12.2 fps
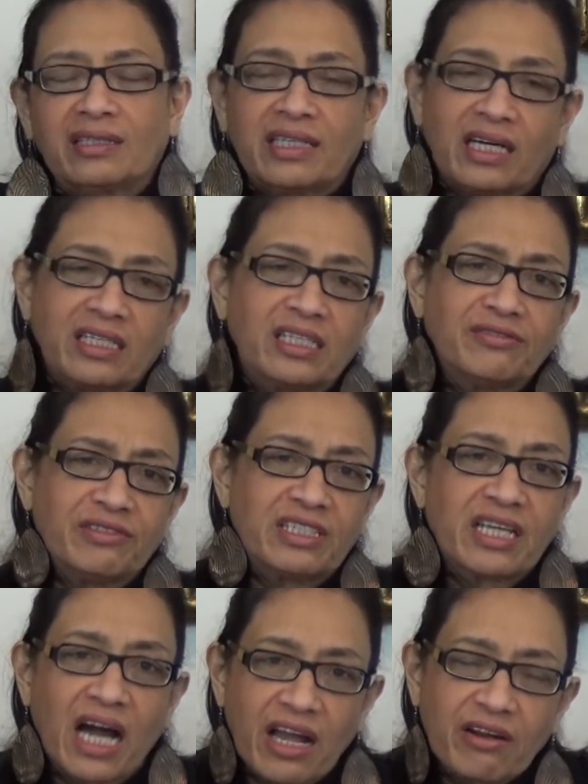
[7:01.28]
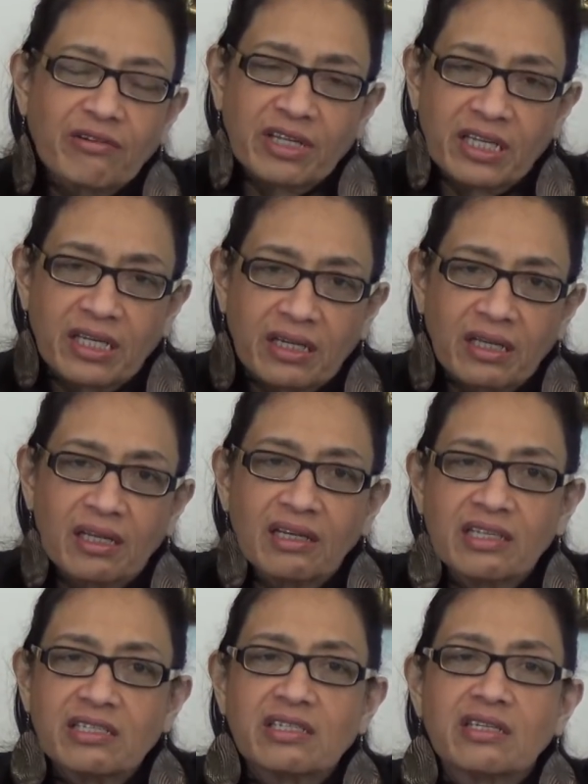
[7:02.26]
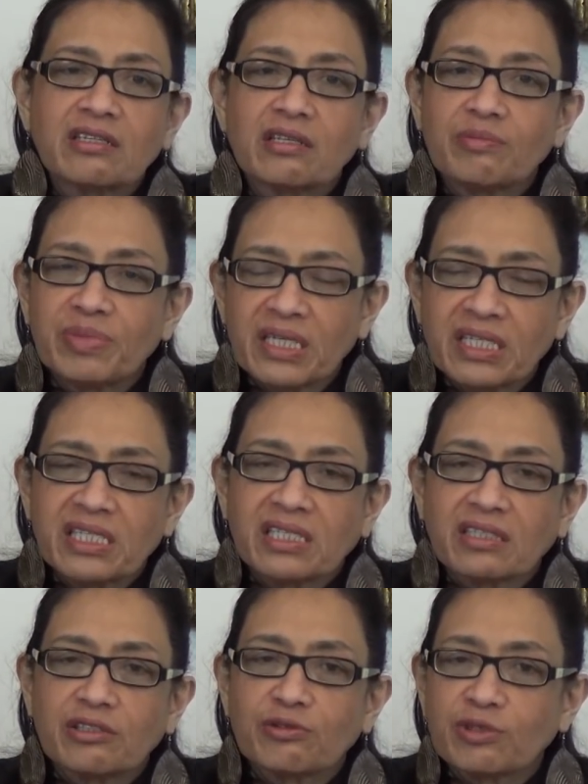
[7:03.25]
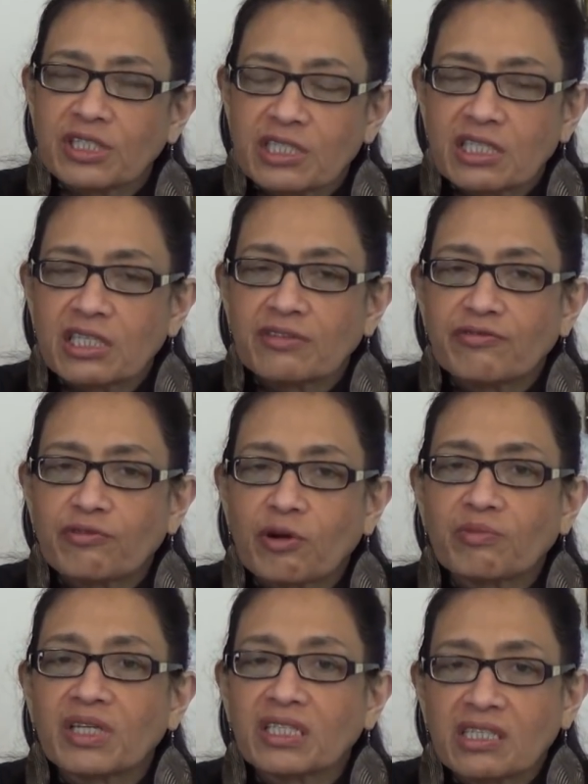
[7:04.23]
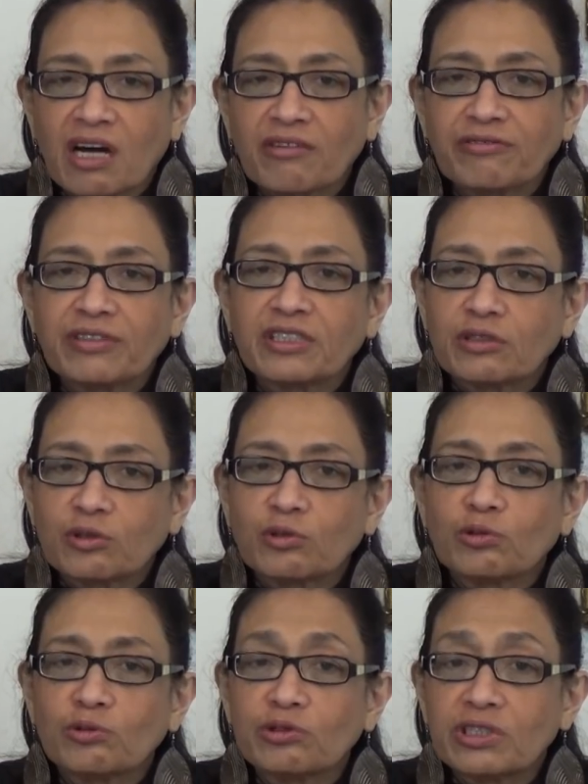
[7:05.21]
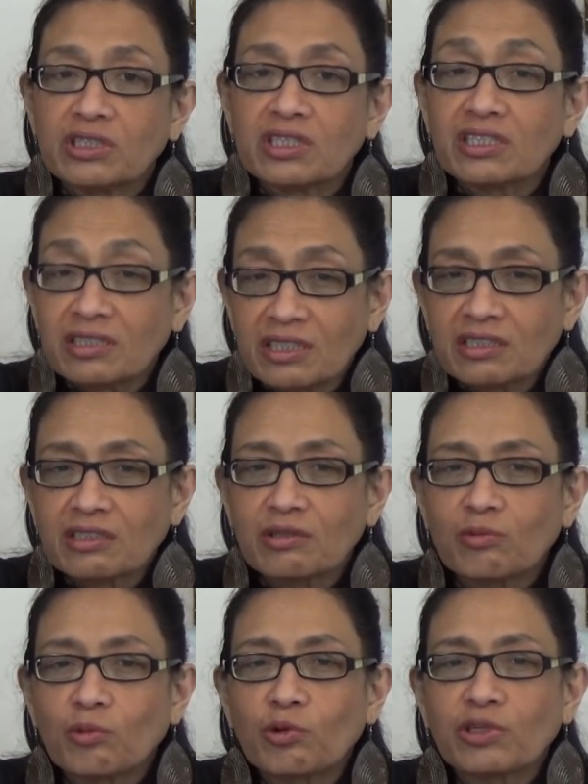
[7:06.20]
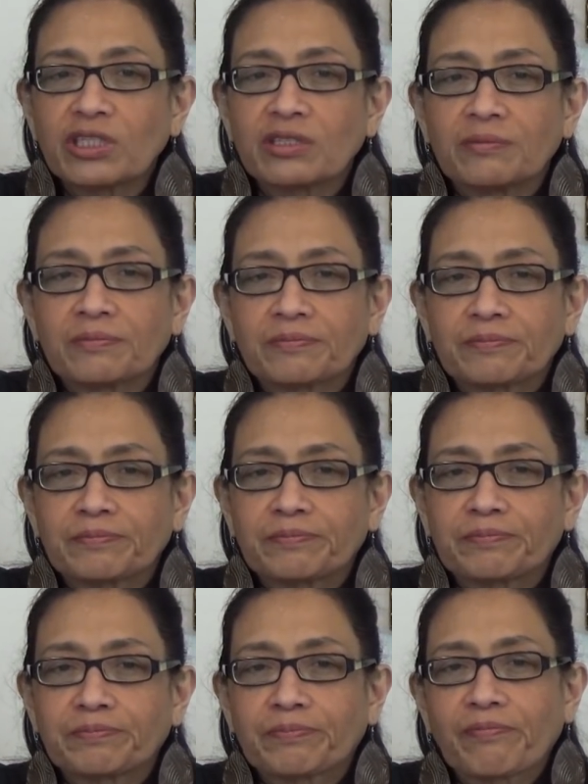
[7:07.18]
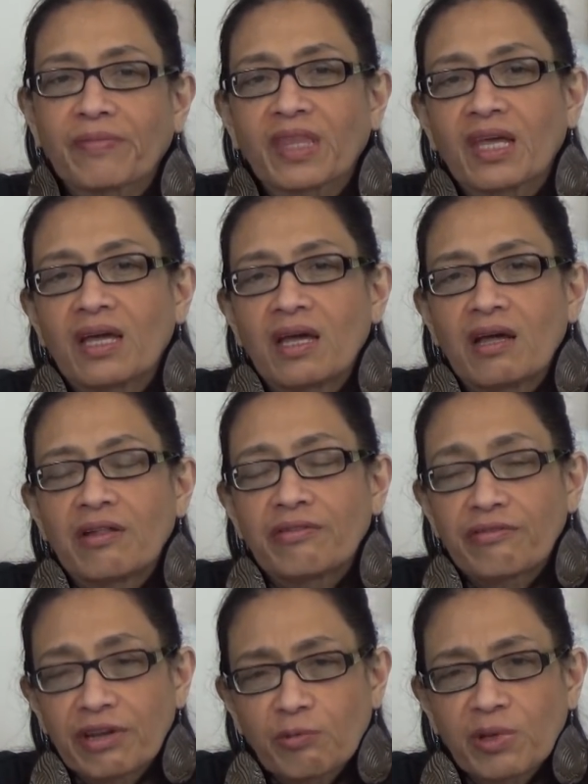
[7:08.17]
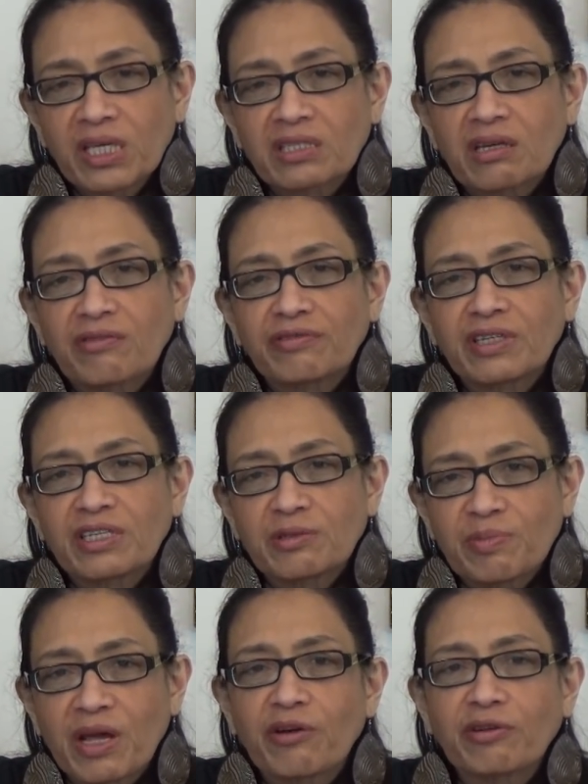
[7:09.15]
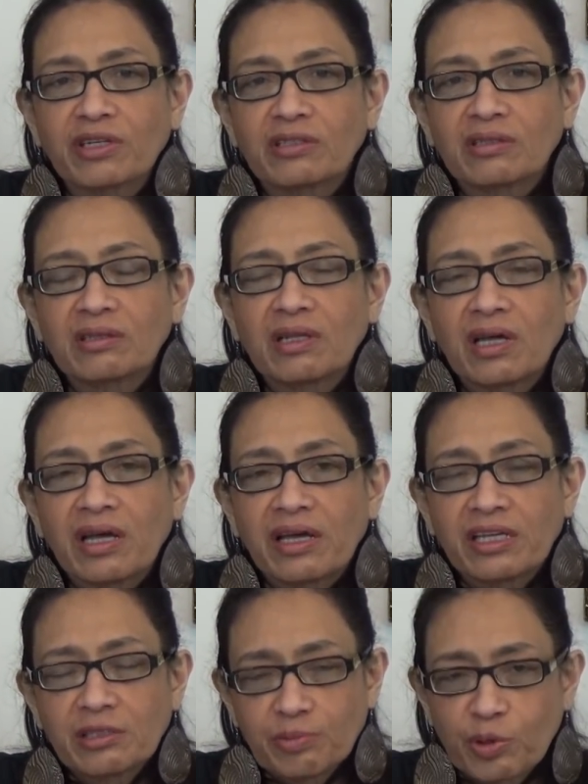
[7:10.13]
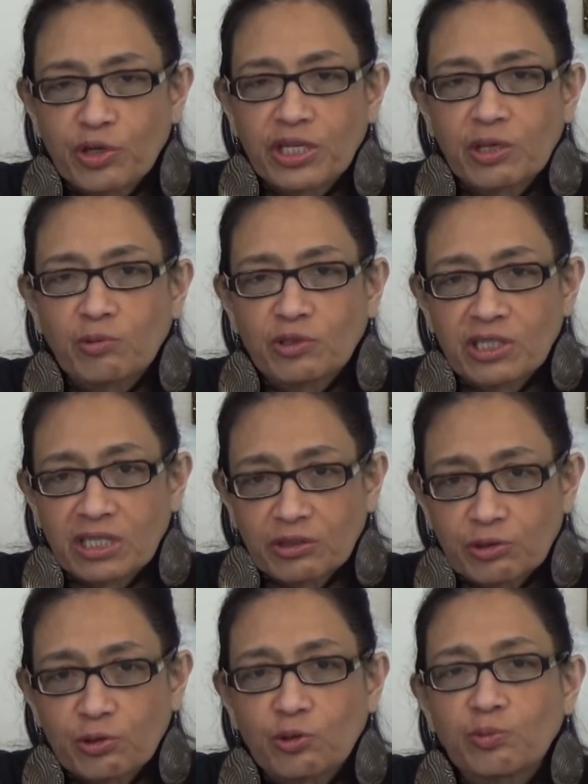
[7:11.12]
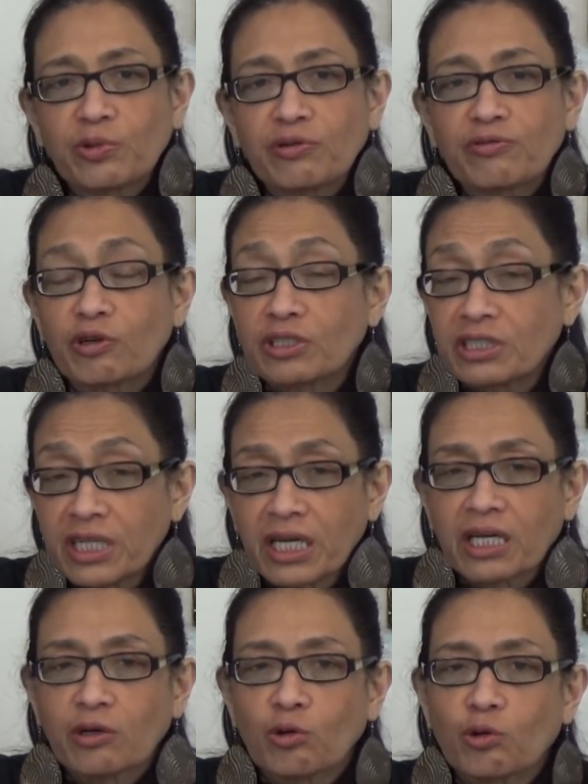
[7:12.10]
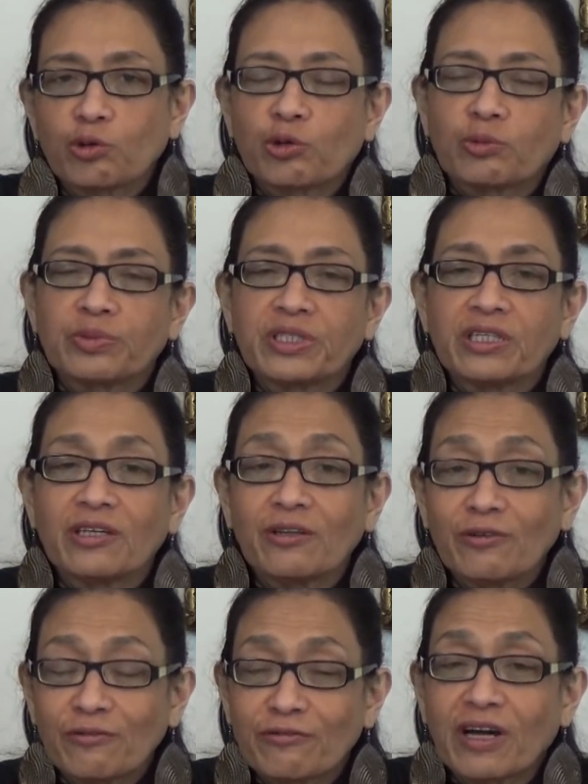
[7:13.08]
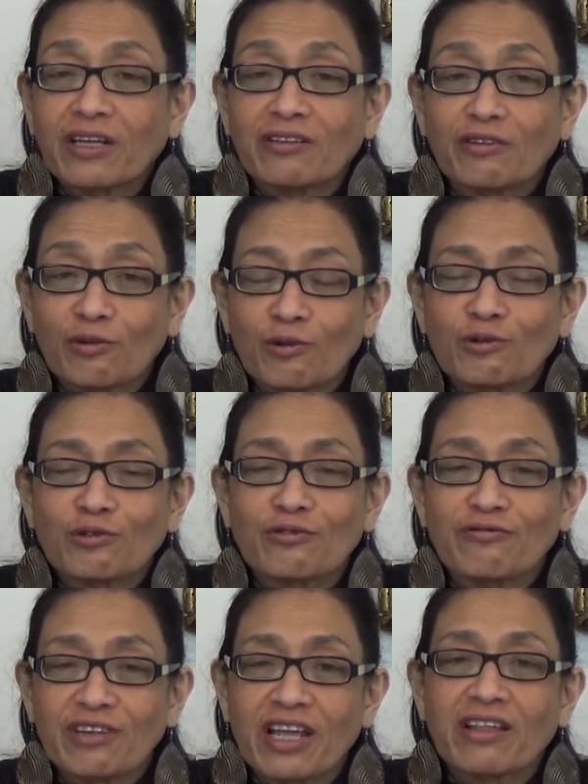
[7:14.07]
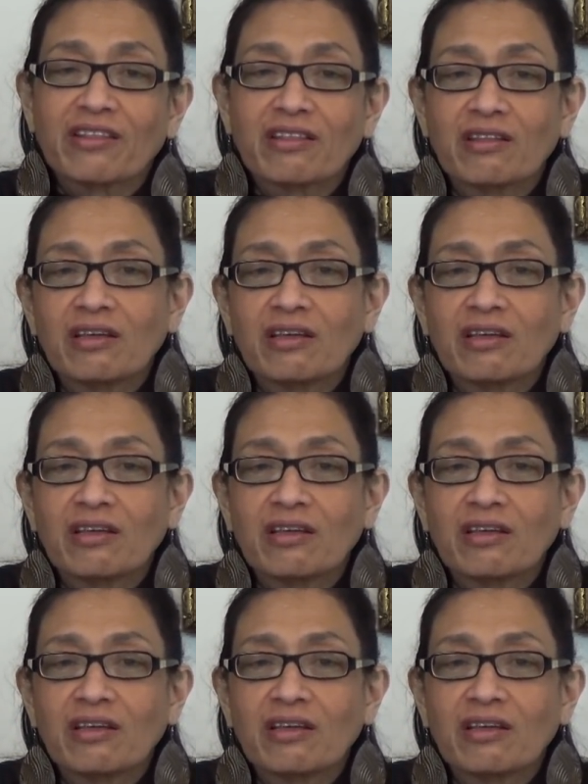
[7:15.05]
Thaqif's diary listed the beatings he received from the Tahfiz School's assistant warden. 3 weeks after his burial, his body was exhumed for a second autopsy to find the cause of death.